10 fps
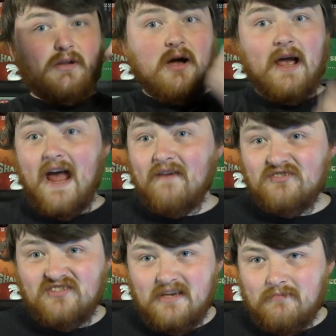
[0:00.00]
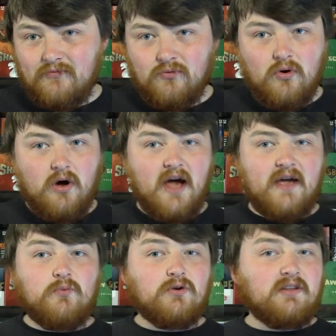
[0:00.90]
I haven't seen before.
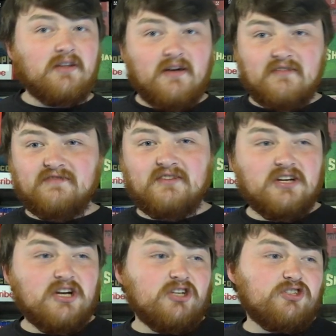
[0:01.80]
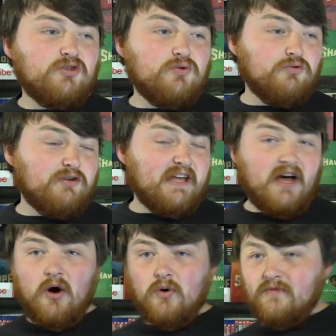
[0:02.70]
I would love to get
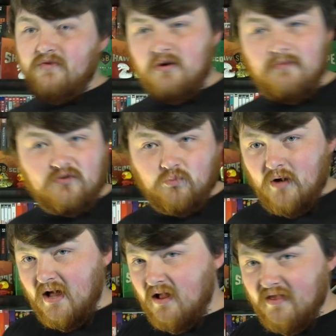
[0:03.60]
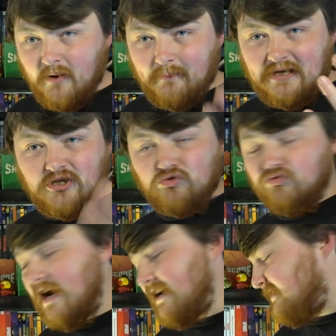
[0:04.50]
hold of them as well. That would be
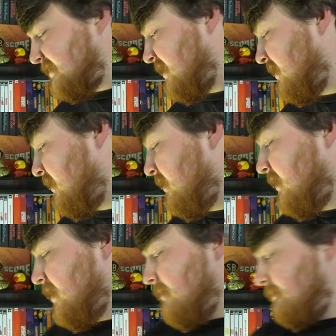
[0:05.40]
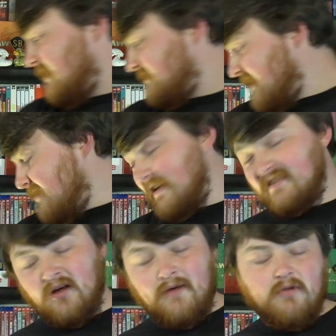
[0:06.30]
great. But in the
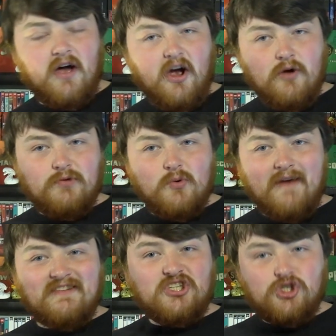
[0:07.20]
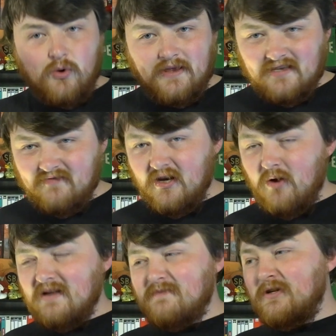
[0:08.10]
meantime, I hope you have enjoyed this
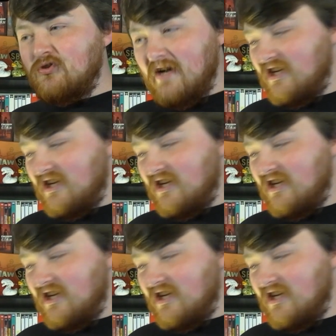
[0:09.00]
video. It's been great